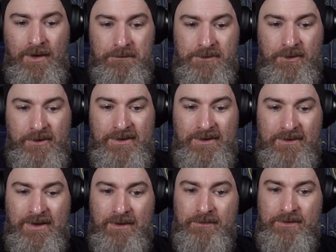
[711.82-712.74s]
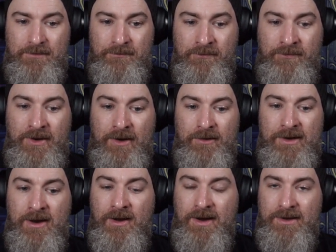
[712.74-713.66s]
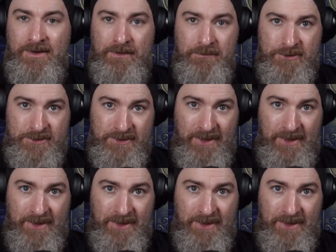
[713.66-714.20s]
So he does have a very high damage